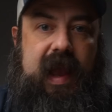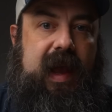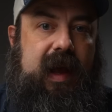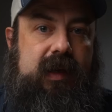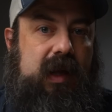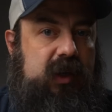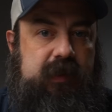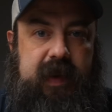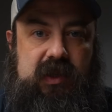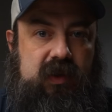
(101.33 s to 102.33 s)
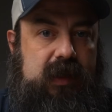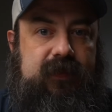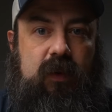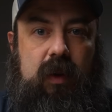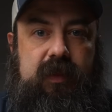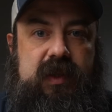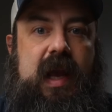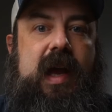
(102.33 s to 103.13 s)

and color space transforms